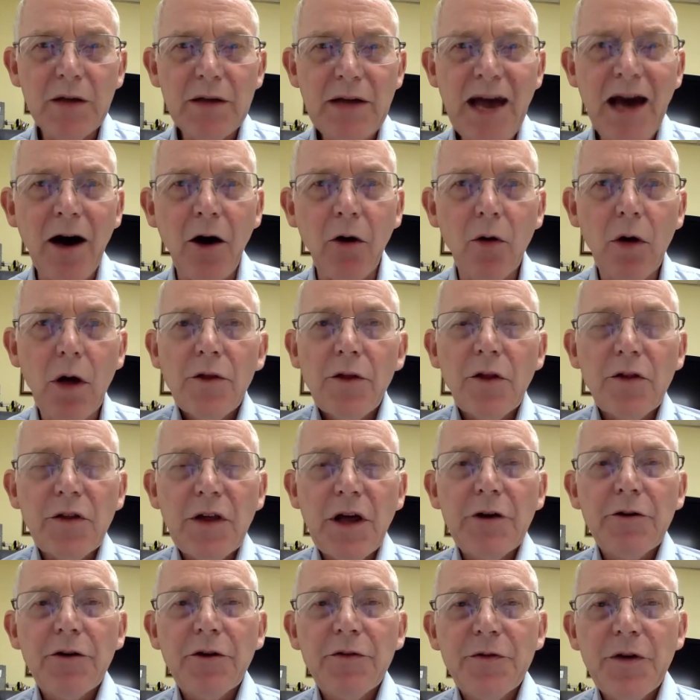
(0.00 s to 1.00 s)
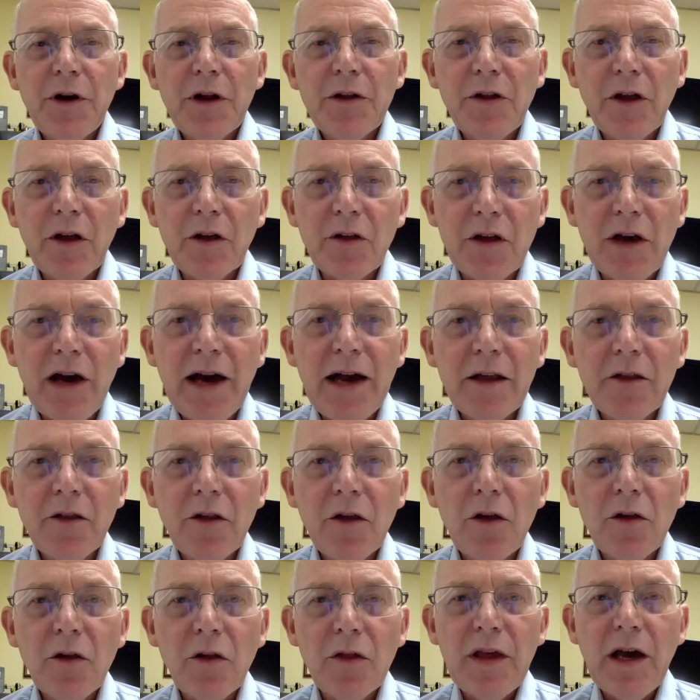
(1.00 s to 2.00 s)
Now, the Center for Forensic
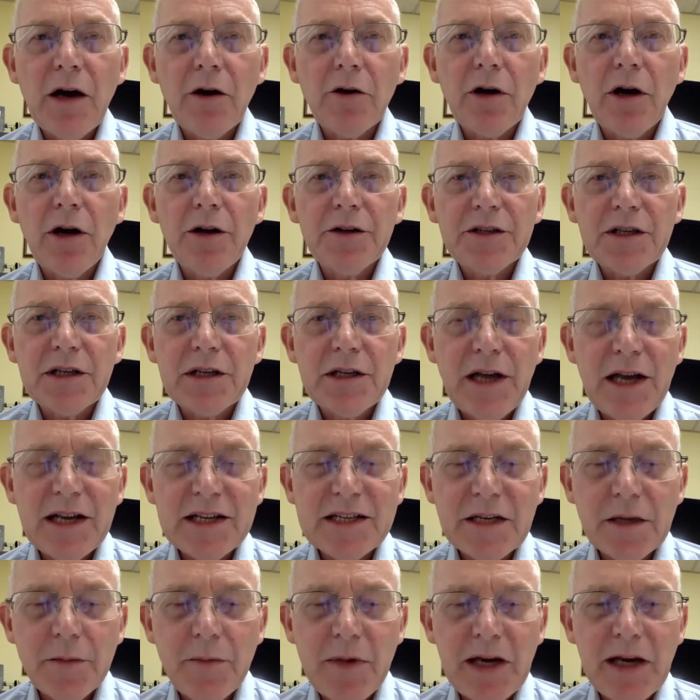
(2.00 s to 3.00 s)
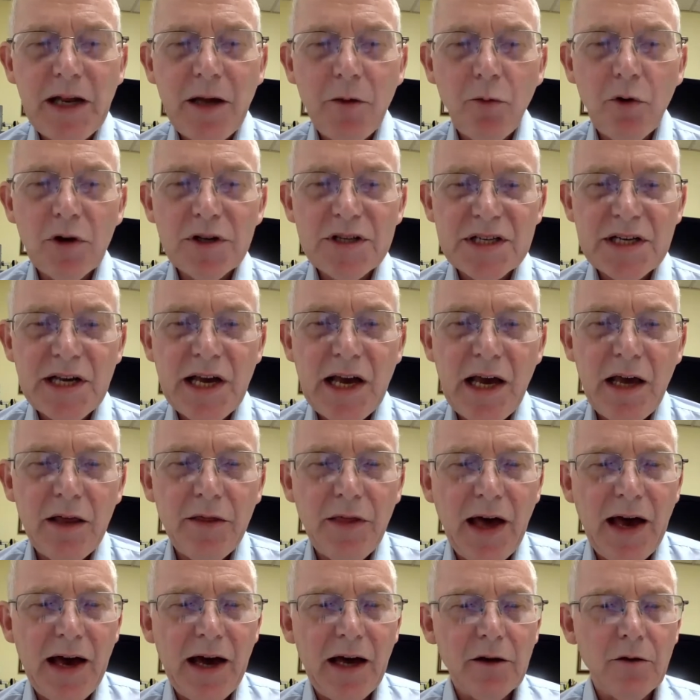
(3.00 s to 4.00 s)
Sciences and the Alcohol Test Committee will say
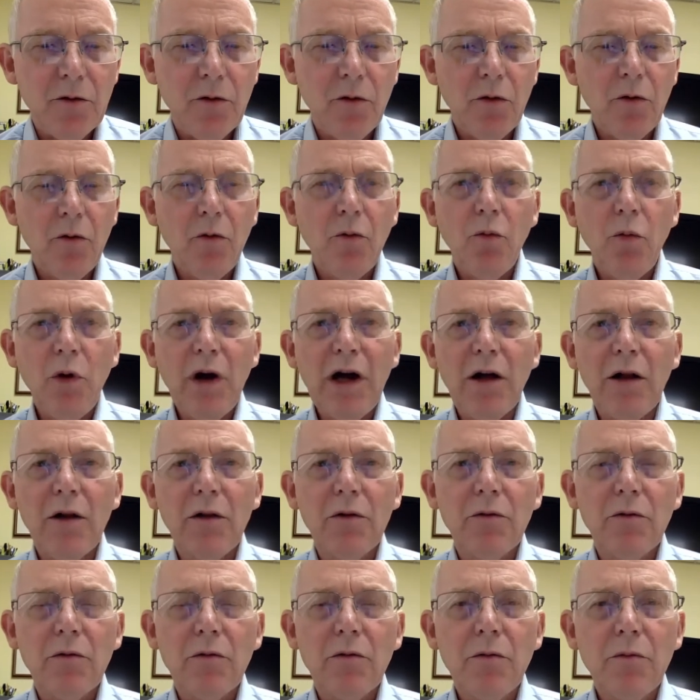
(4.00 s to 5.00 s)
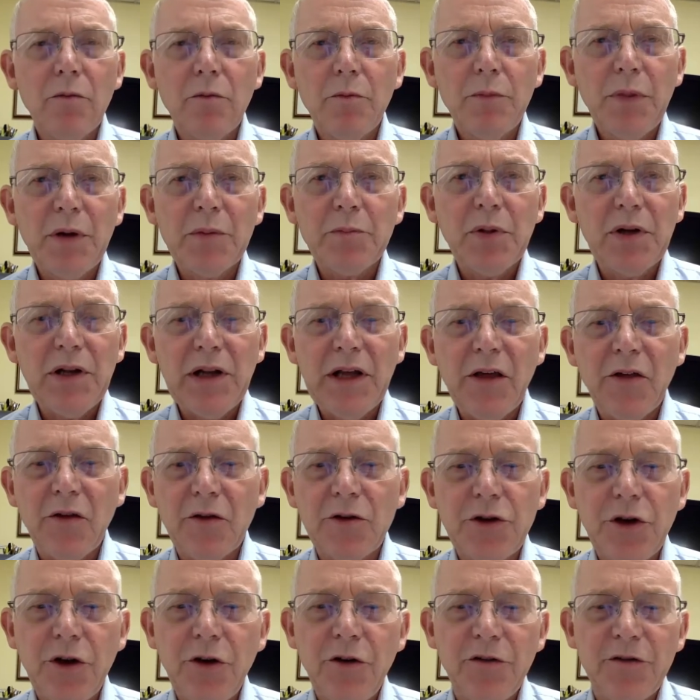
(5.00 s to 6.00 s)
that, well, but police
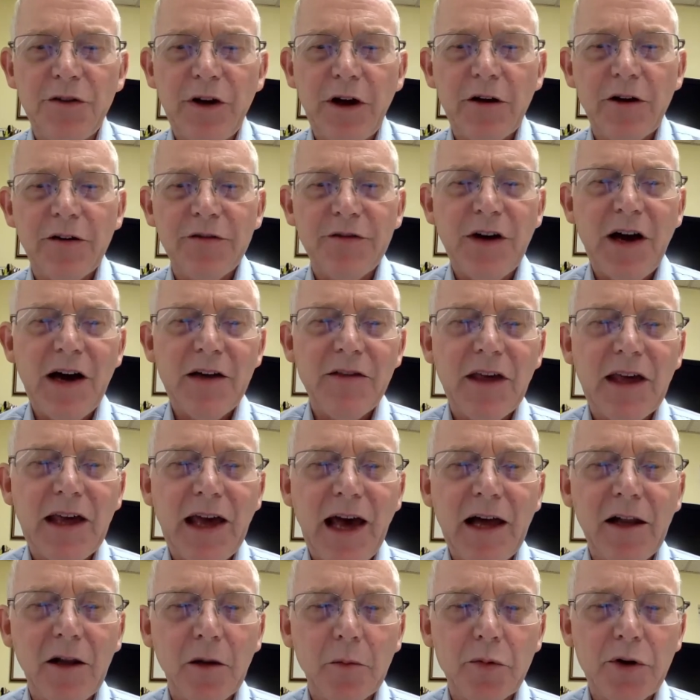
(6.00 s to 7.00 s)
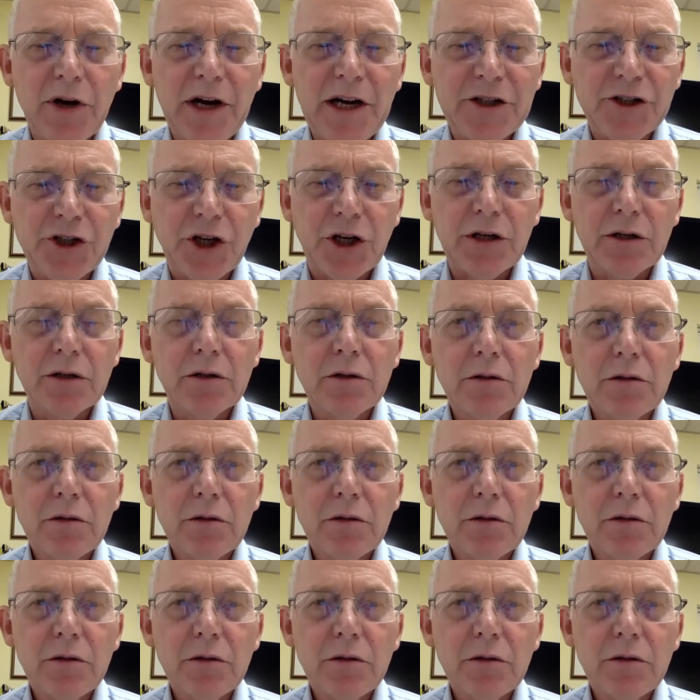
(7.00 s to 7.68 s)
do verify the calibration.